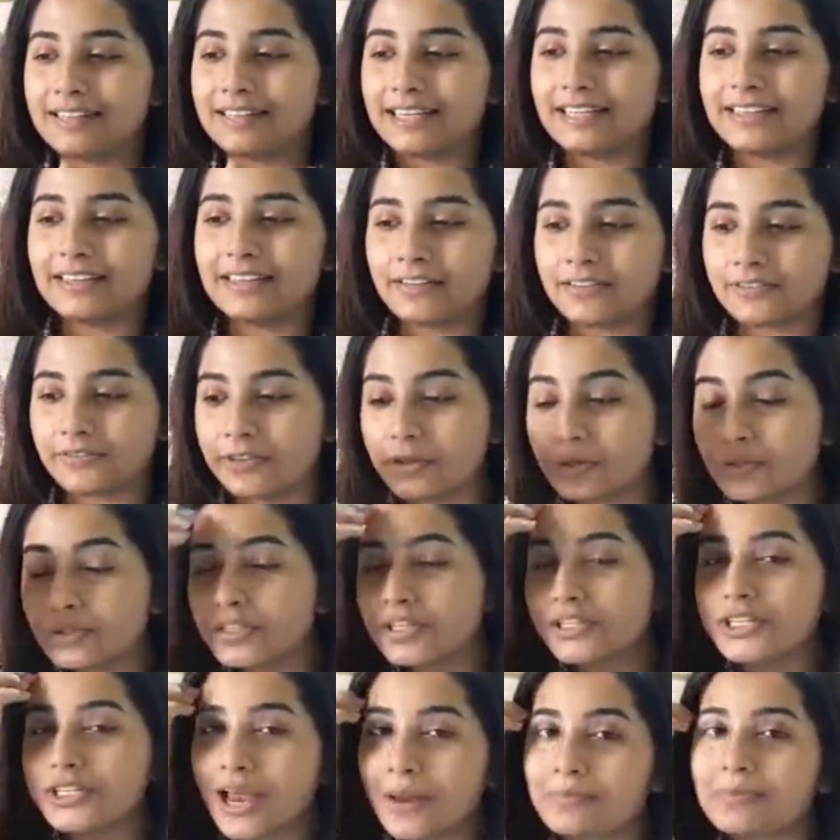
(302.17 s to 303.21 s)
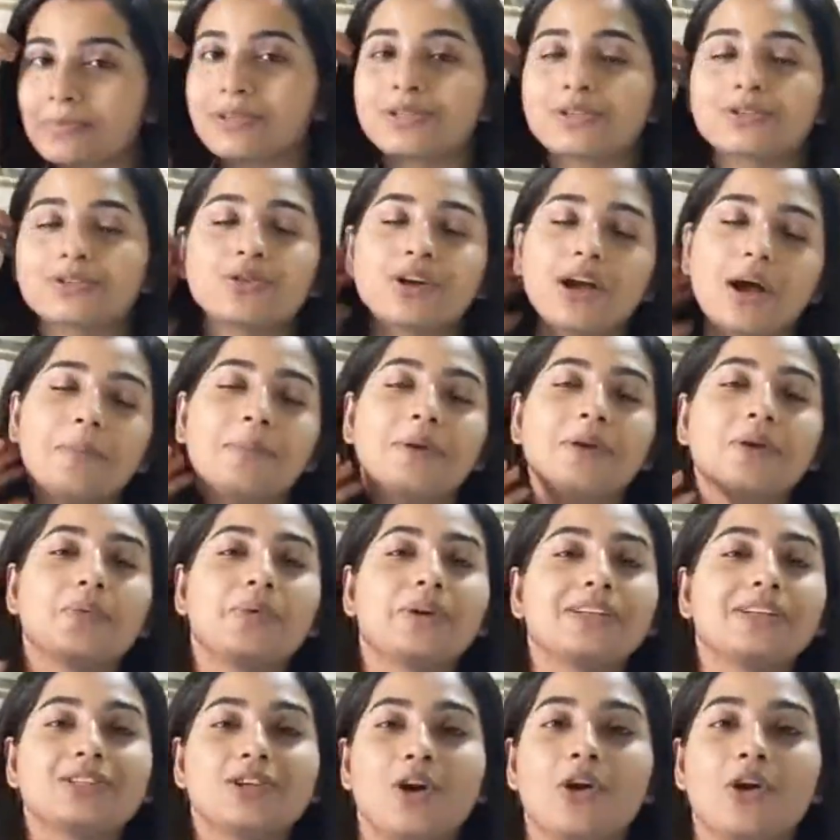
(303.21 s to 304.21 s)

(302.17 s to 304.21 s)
in the future chapters to come in. We'll